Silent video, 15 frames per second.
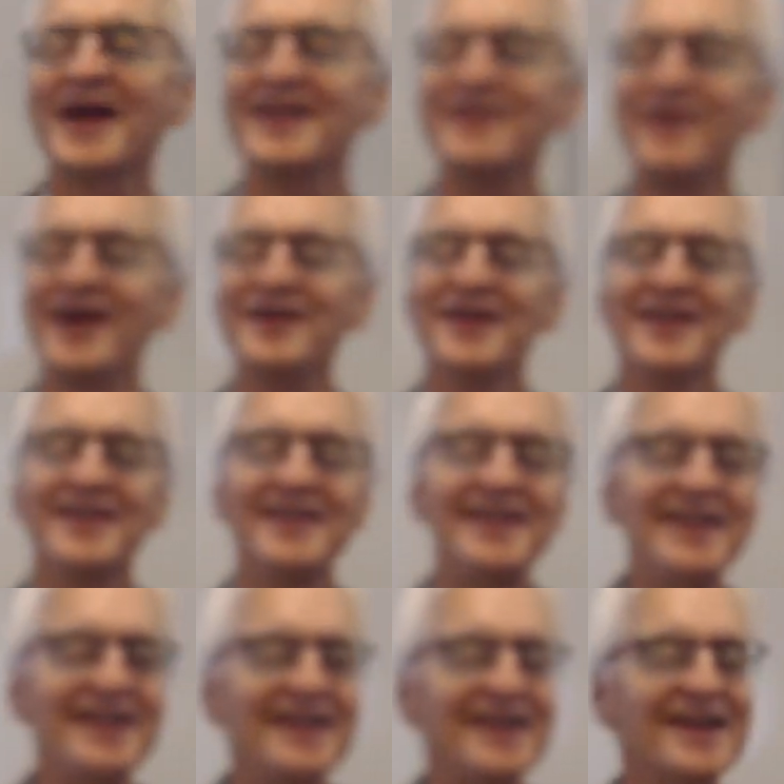anyway,
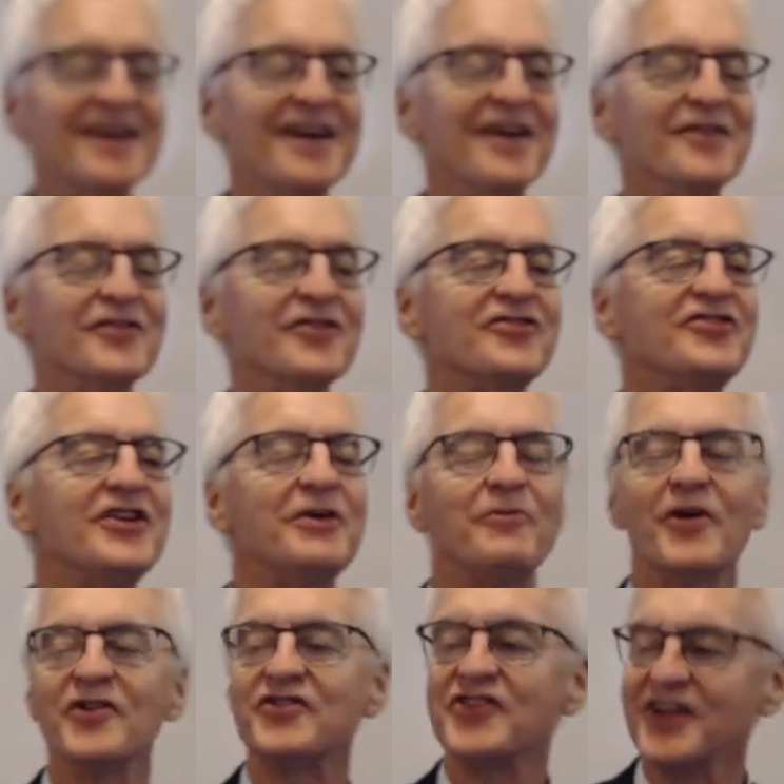he, uh, she
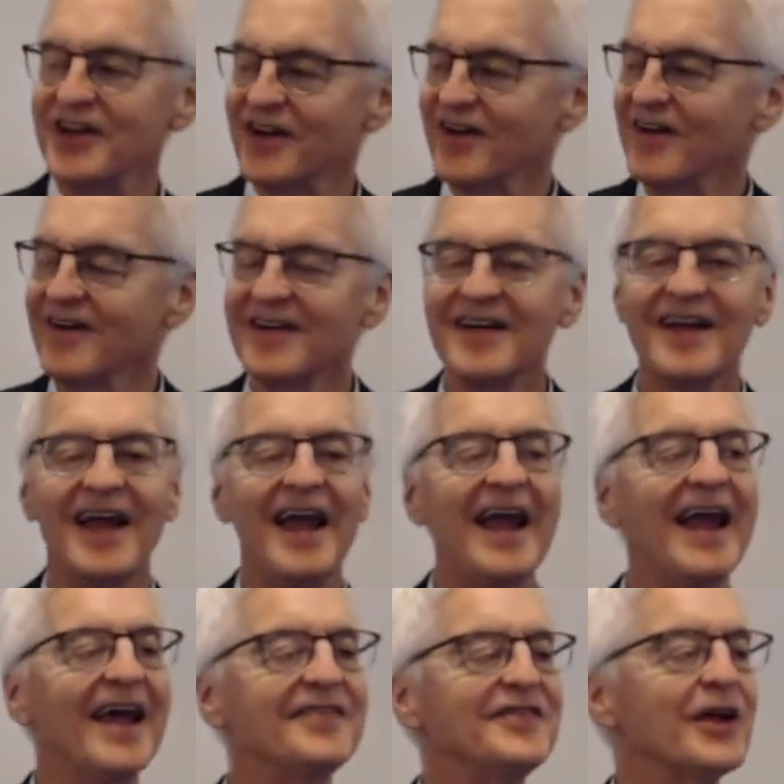was here,
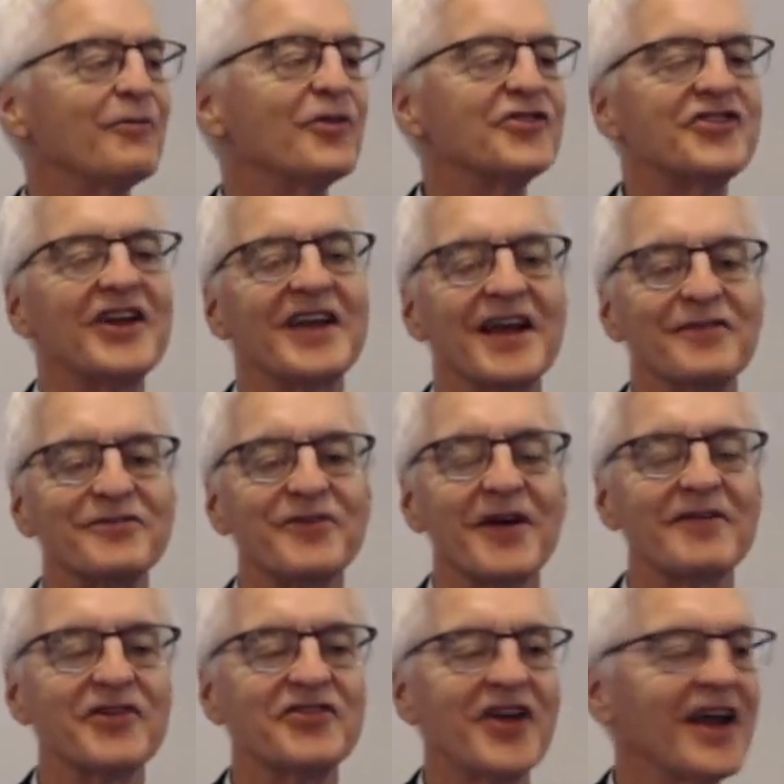and they were sitting in
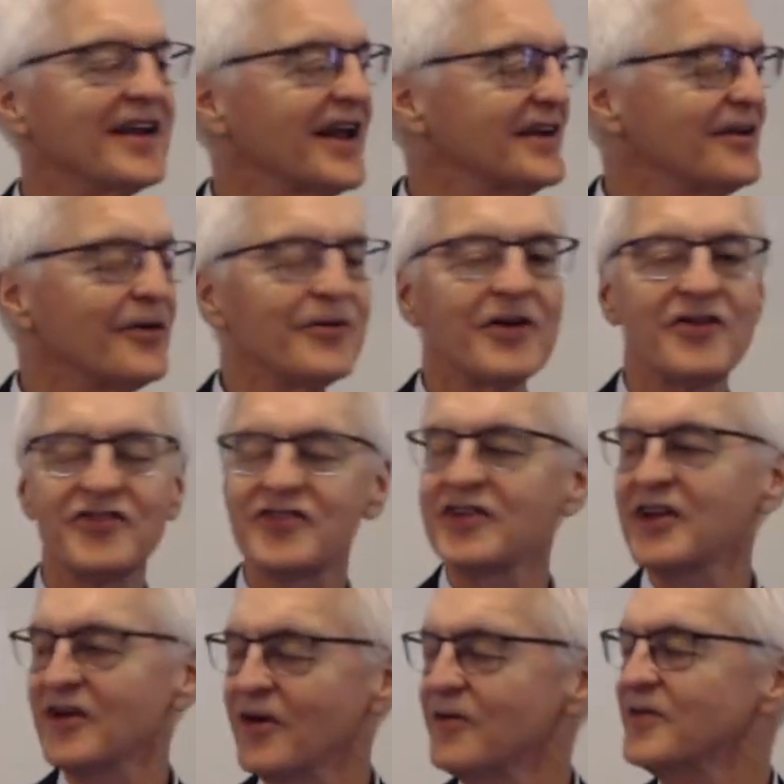front of us, and I noticed,
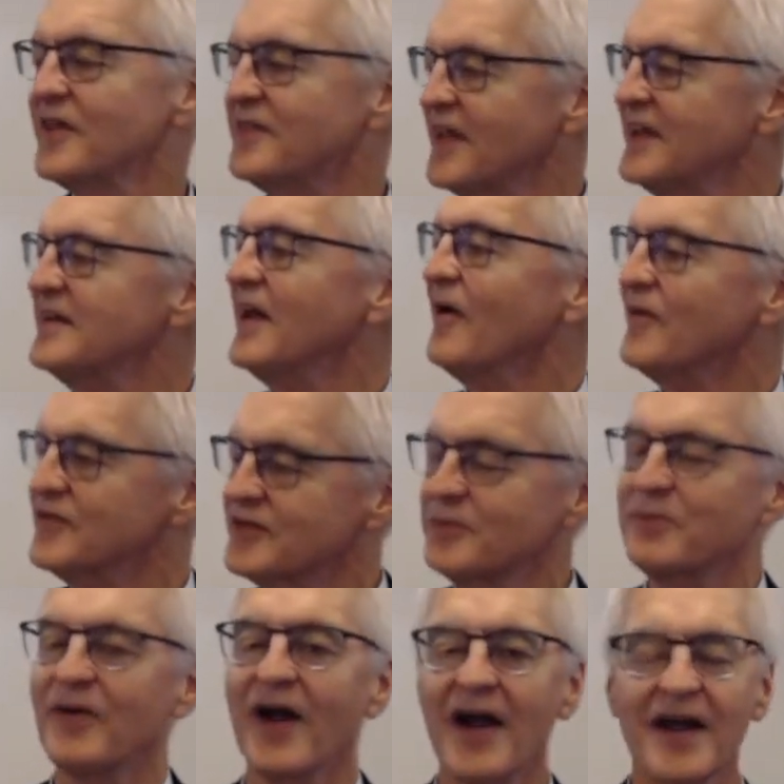you know, that they knelt to
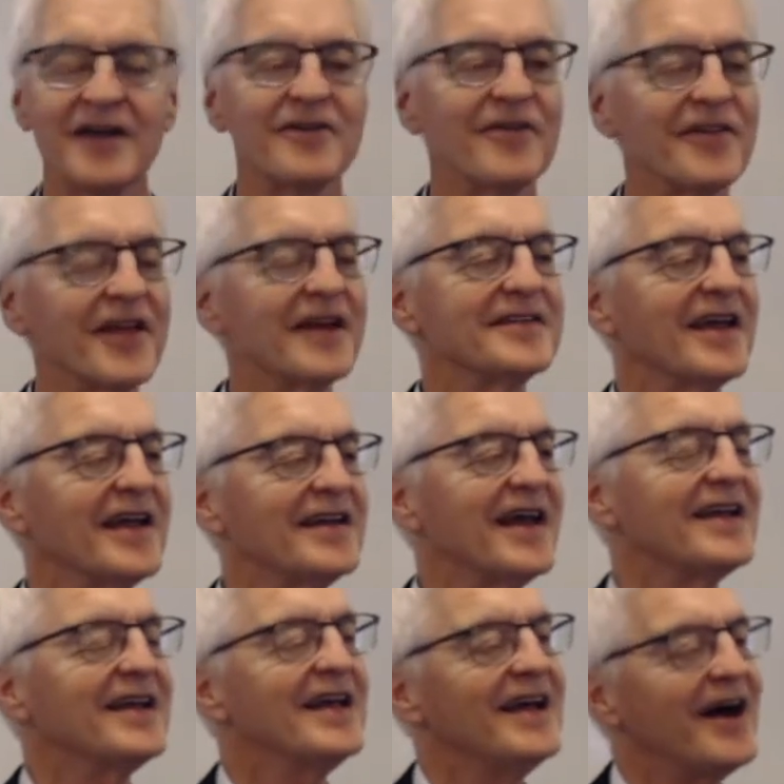pray and all that. And
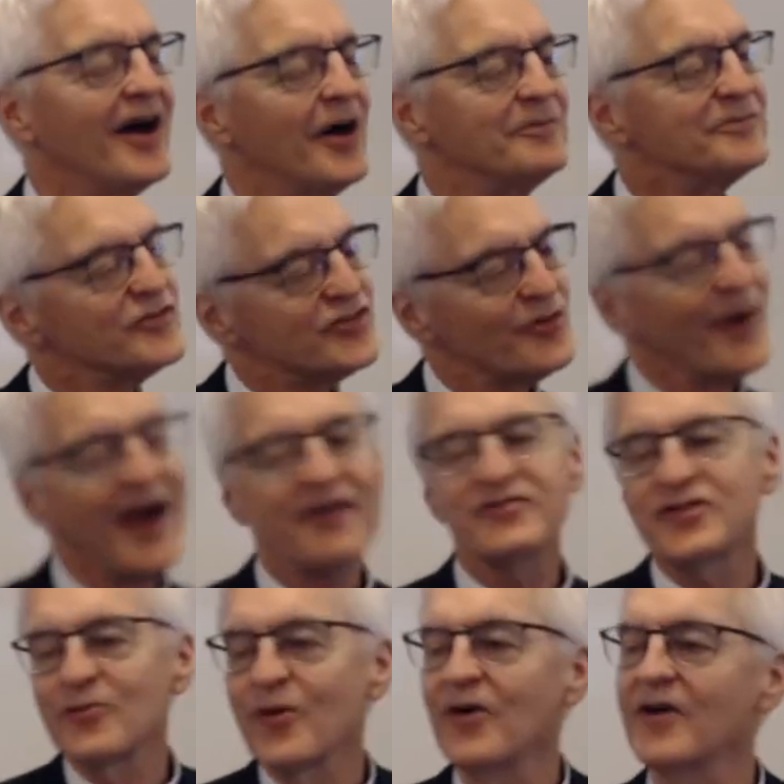I, um, so
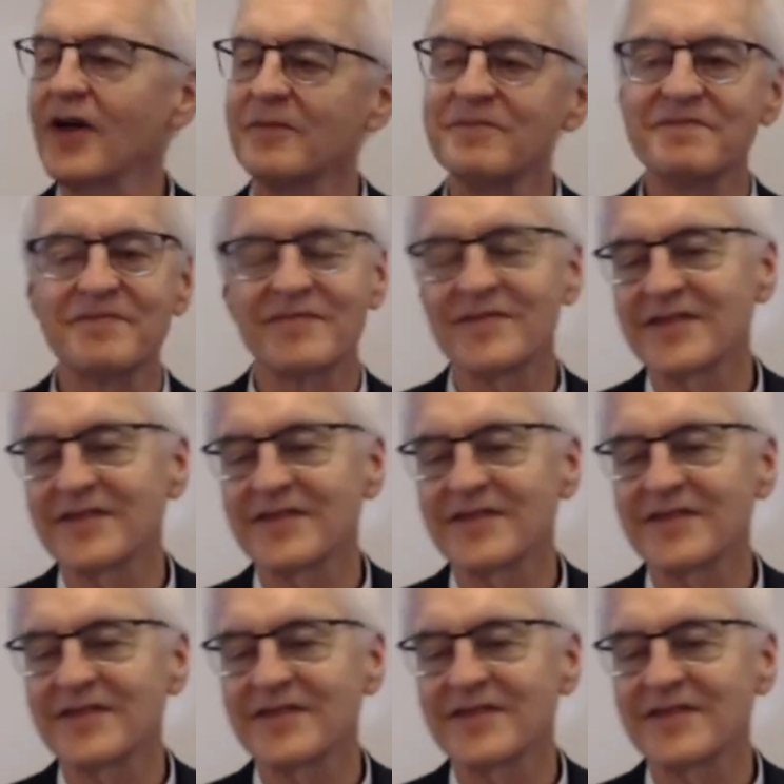afterward, I'm